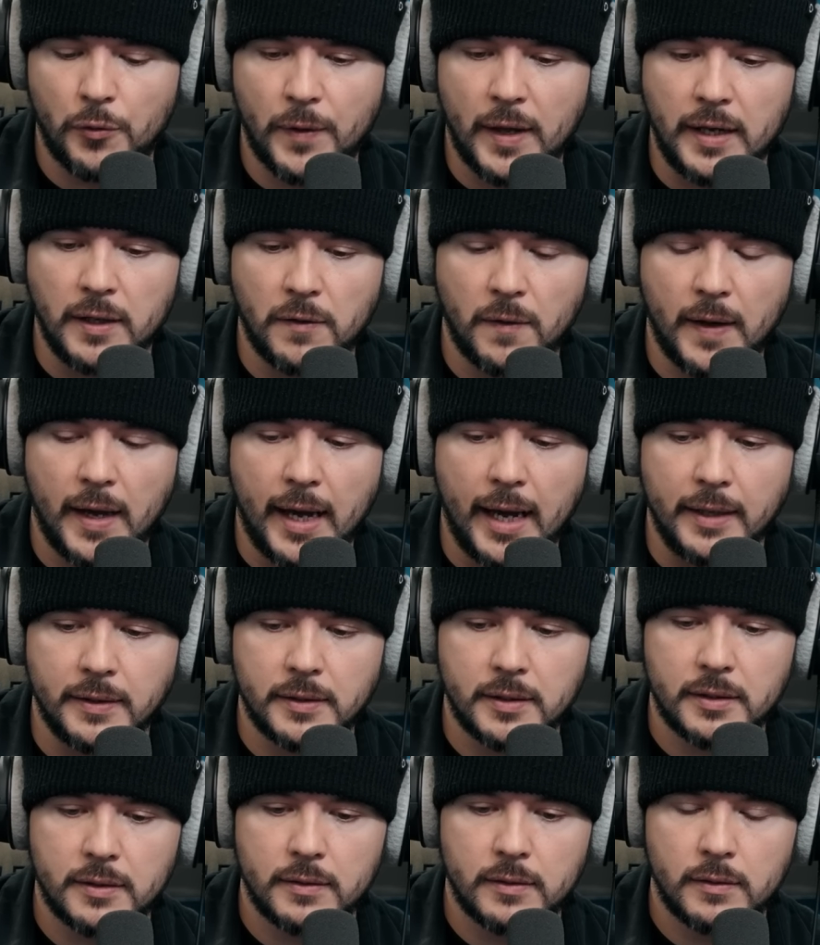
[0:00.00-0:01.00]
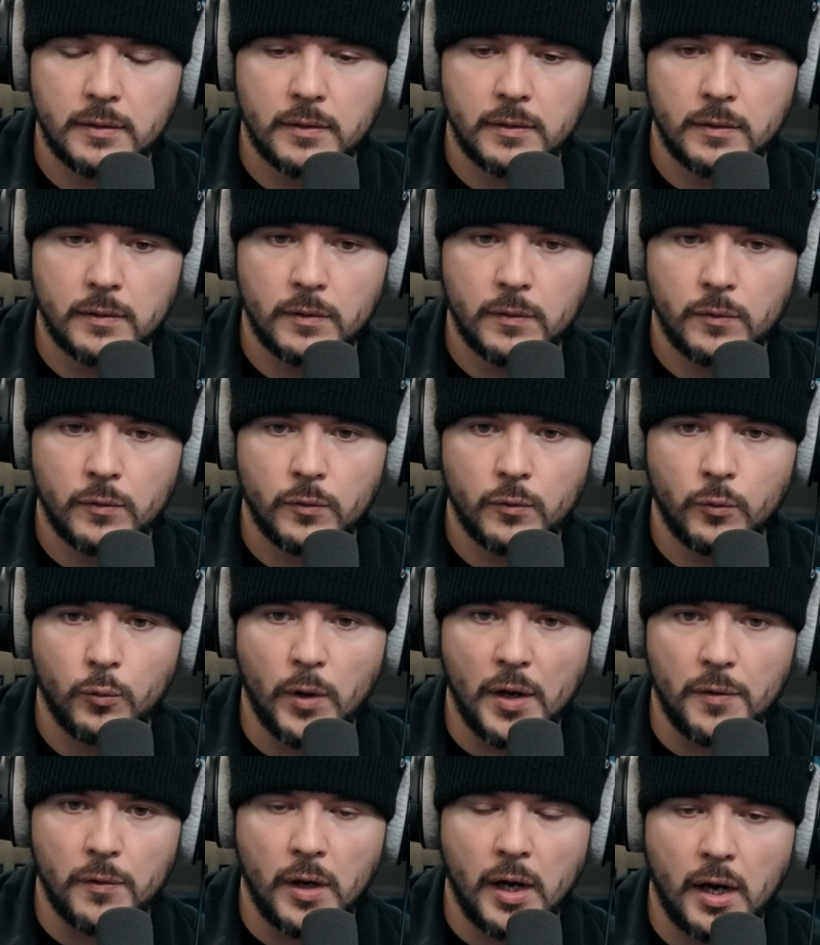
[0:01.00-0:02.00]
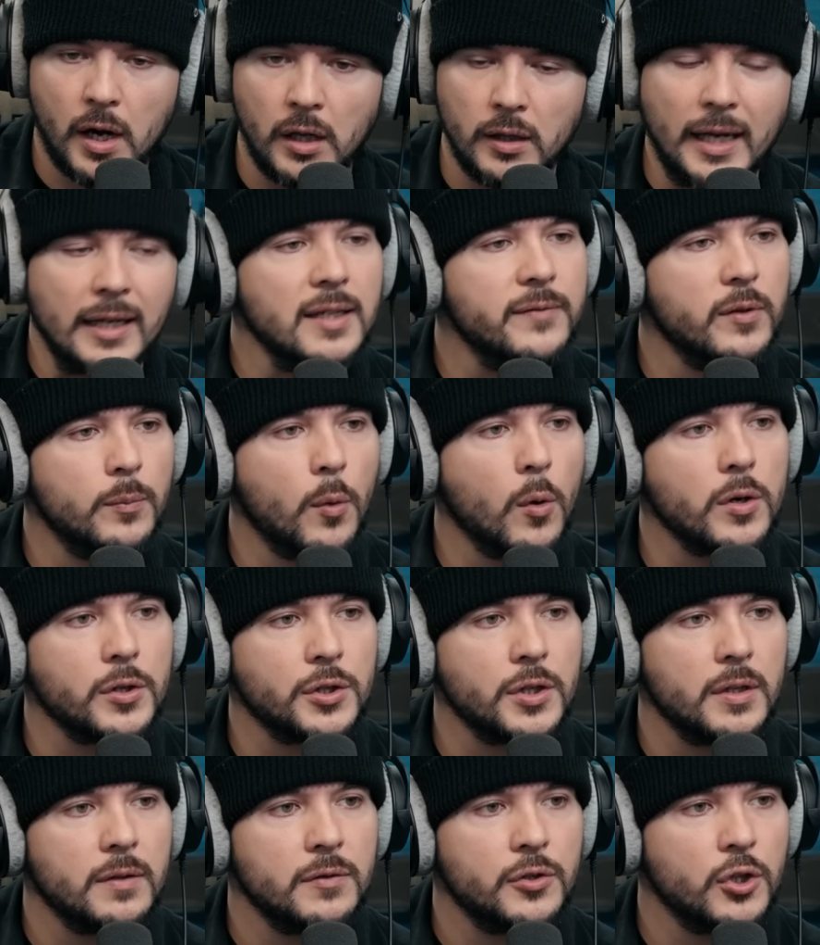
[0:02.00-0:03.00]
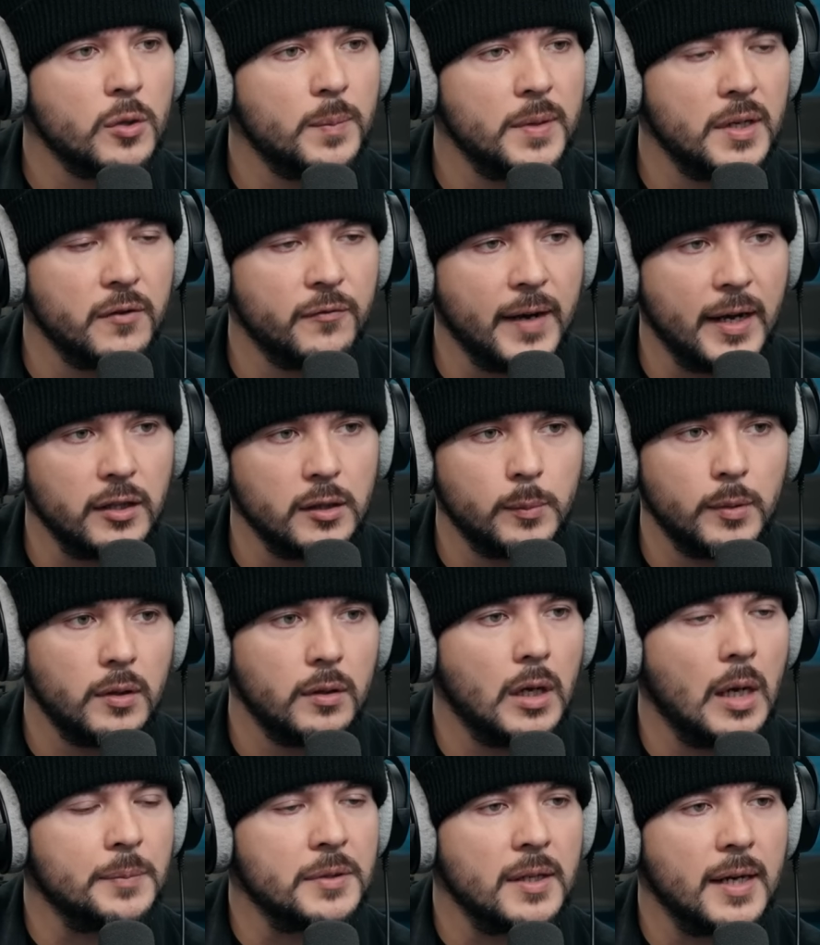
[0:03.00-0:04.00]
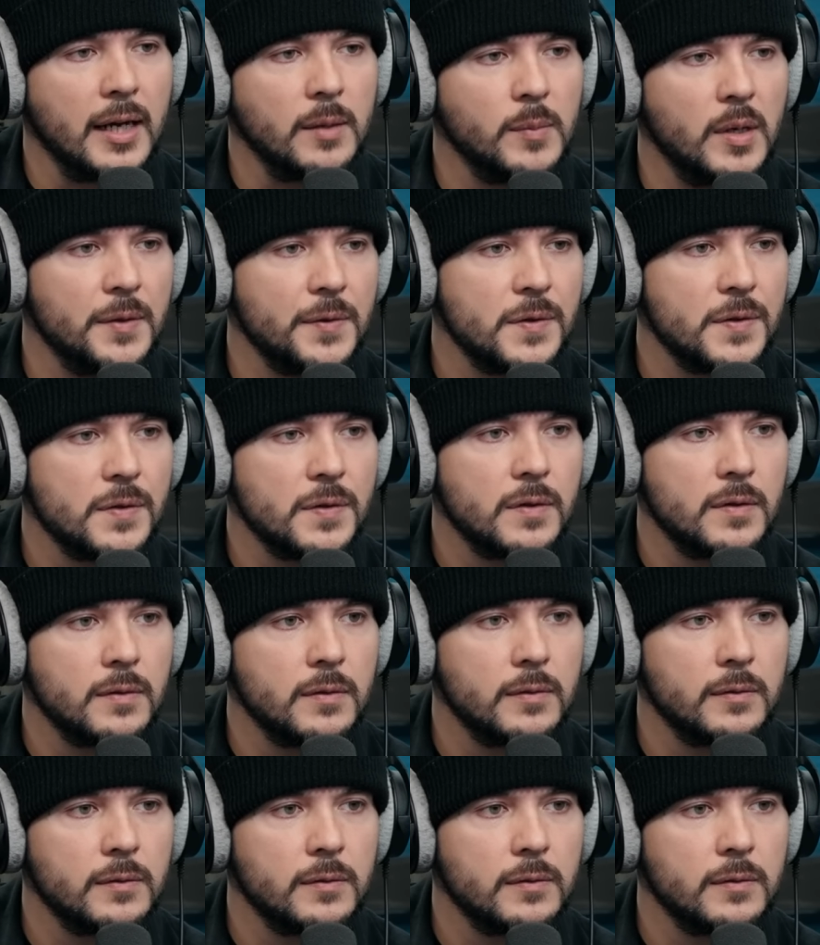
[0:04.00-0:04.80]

you think that with uh, elective abortion should be available up to nine months?